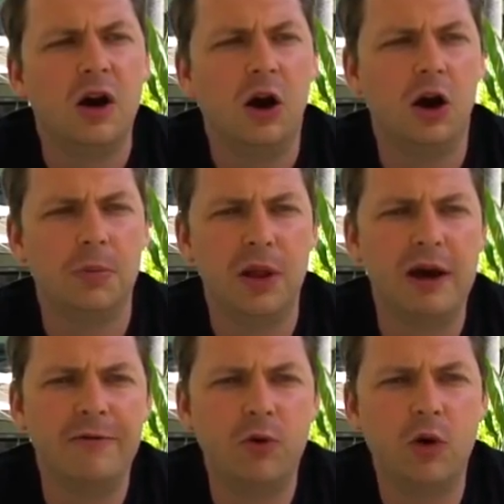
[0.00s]
on our
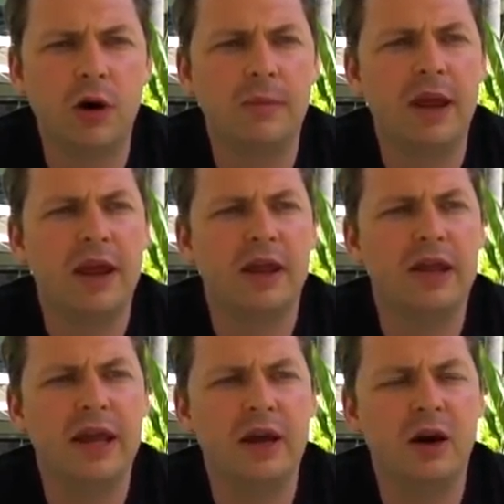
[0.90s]
platform, and
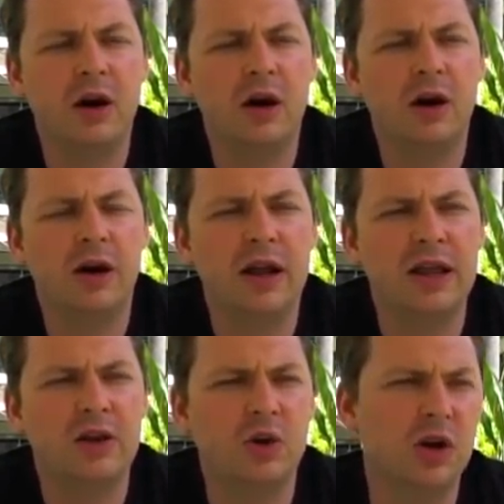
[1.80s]
they are, and
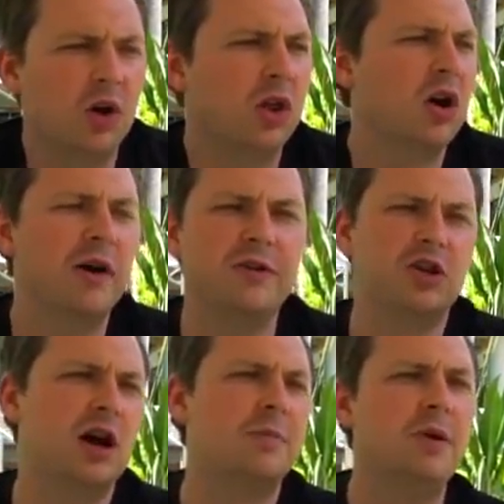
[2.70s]
then you can go to the coffee
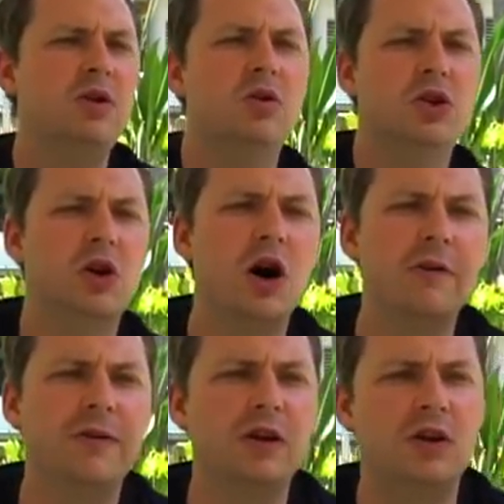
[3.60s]
shop and use your
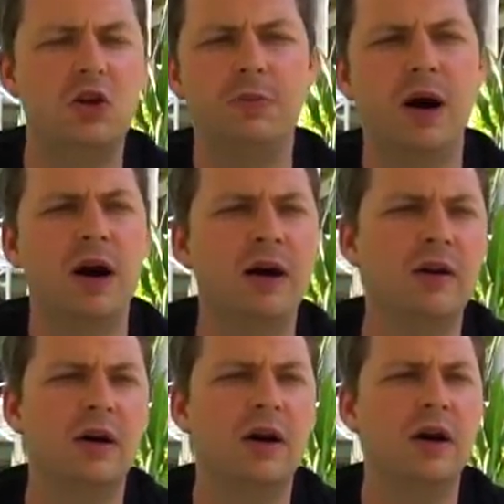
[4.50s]
coffee coupon
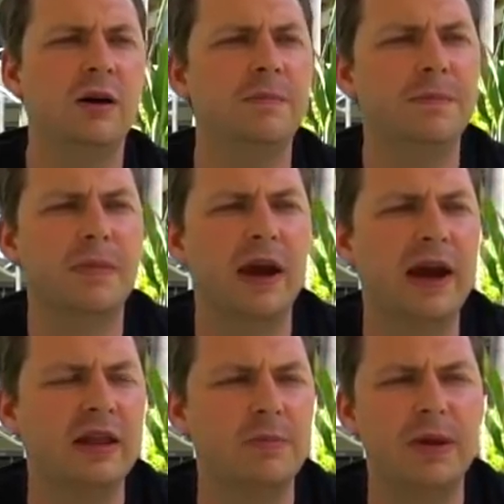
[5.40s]
um,
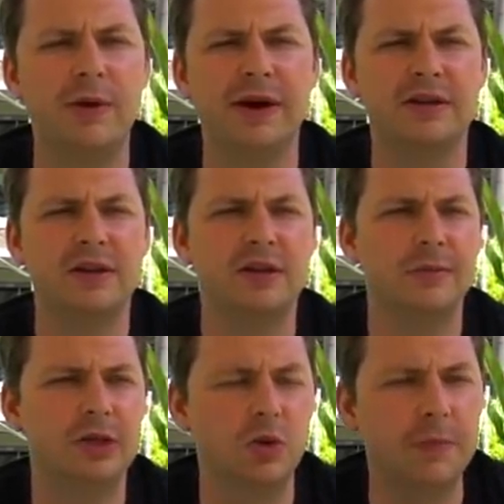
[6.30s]
at the P O S
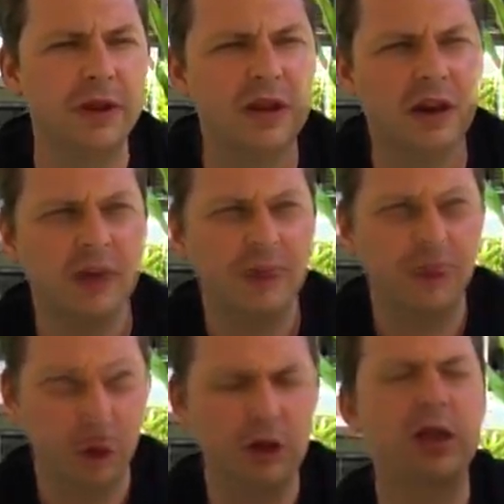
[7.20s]
system. And so we're building a
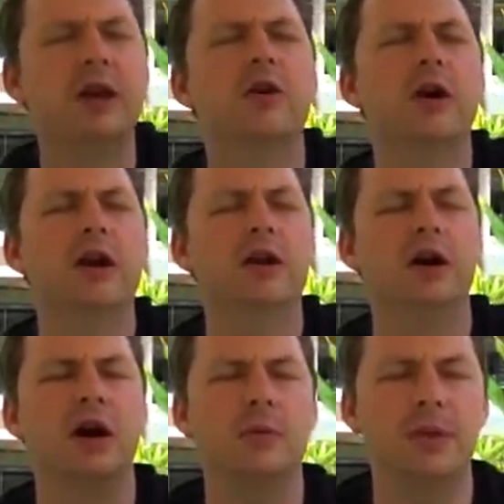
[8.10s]
vertically integrated
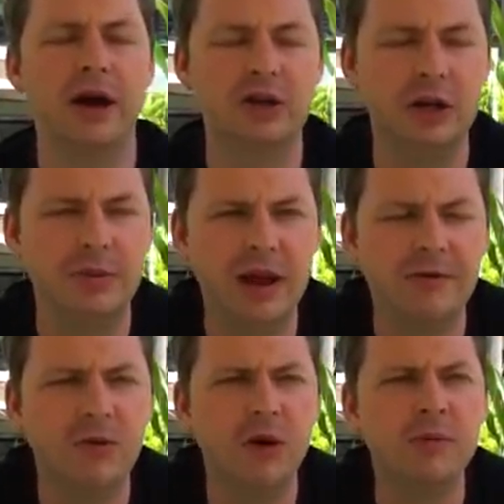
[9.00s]
uh, blockchain
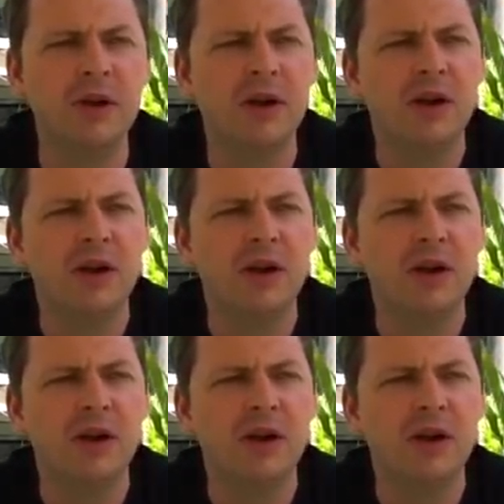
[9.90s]
platform